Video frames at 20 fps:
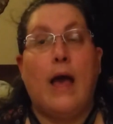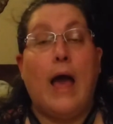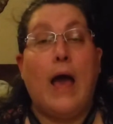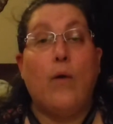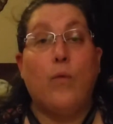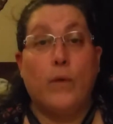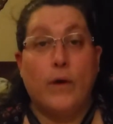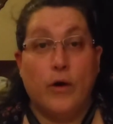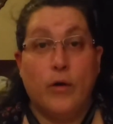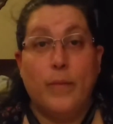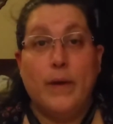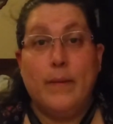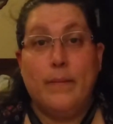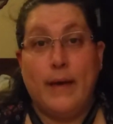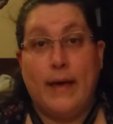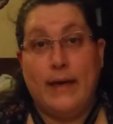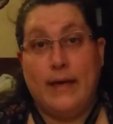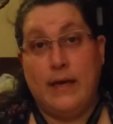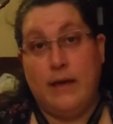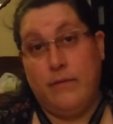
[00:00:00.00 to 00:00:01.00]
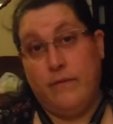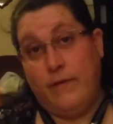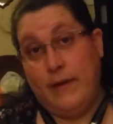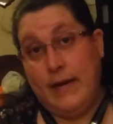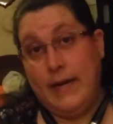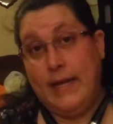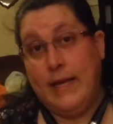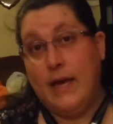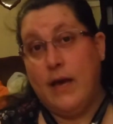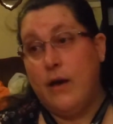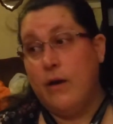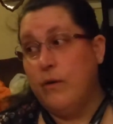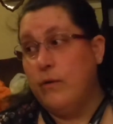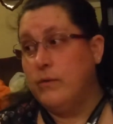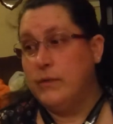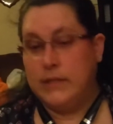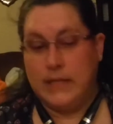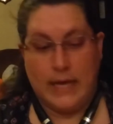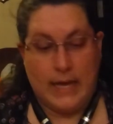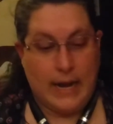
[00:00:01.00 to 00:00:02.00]
I will be making
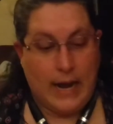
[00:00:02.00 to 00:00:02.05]
videos,